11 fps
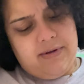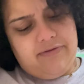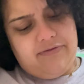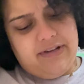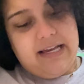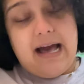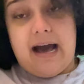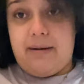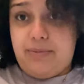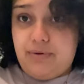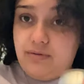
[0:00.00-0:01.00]
fig
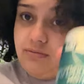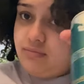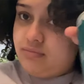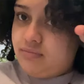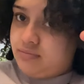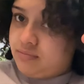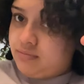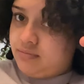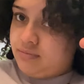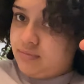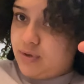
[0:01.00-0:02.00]
apple?
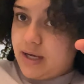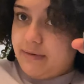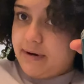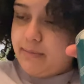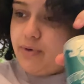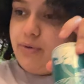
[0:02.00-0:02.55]
Okay, Red Bull,